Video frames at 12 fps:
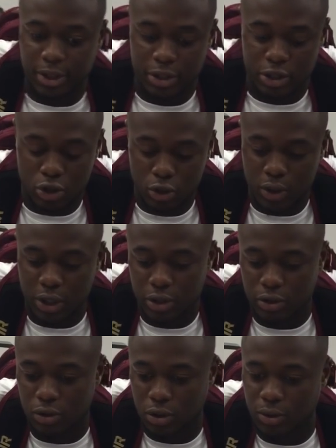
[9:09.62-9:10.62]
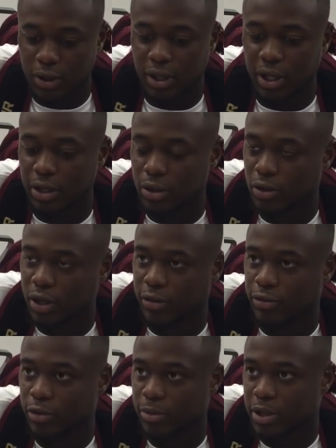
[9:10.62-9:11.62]
Just know what they do, know what they like to do out
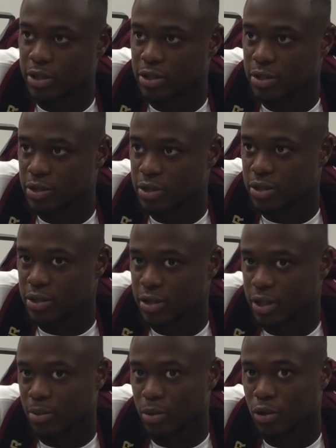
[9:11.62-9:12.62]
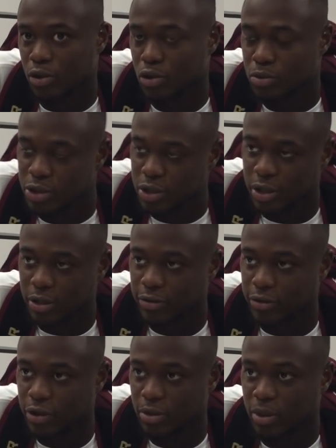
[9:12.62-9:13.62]
of formation. And I'm going to go home, study the
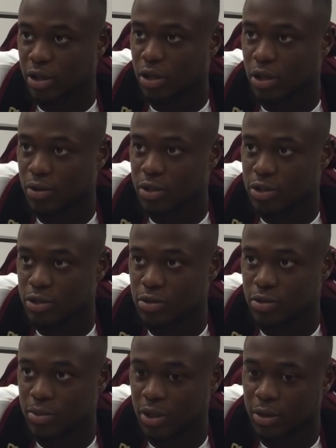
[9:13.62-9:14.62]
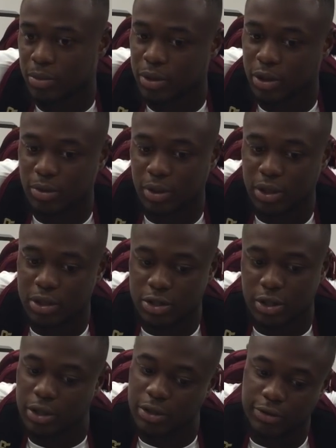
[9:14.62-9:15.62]
film like I always do. Probably be up late
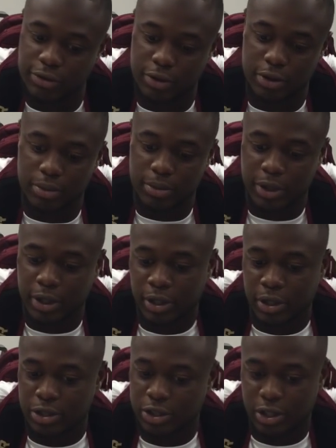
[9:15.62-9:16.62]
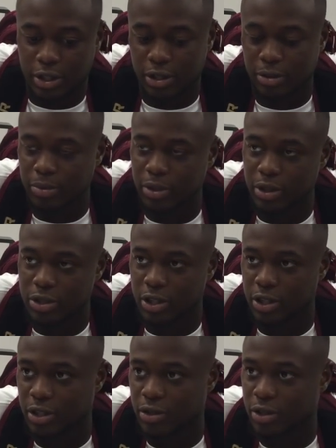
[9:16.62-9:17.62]
studying the film, try to get a beat, try
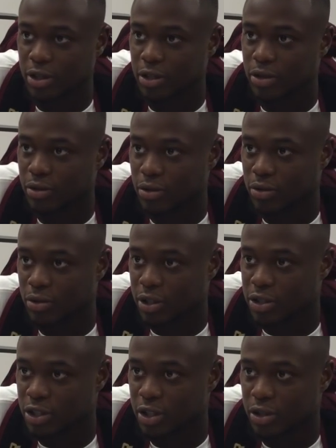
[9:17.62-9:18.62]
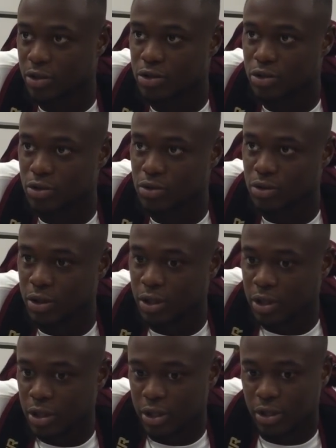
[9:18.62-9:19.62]
to get a key on who they try to go to.
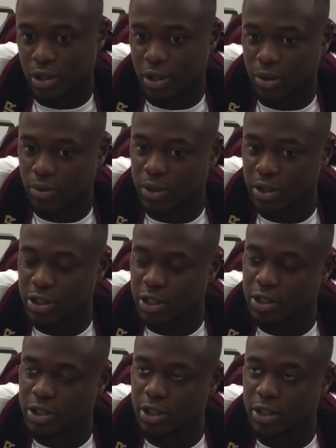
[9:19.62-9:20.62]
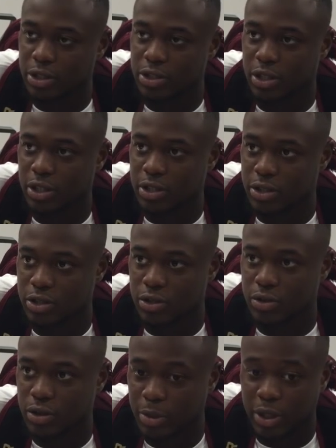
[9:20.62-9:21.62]
And like when they try to take their shot.
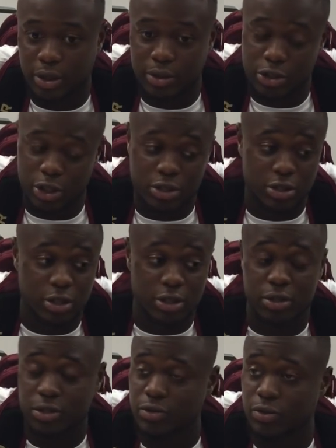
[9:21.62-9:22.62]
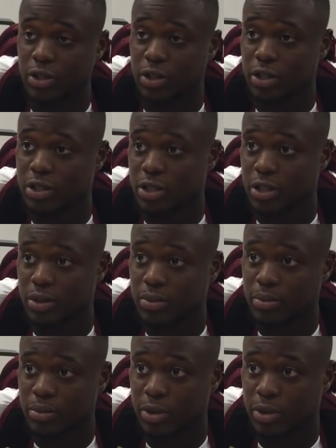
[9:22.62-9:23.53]
So, I mean, Charleston Southern is a really good team.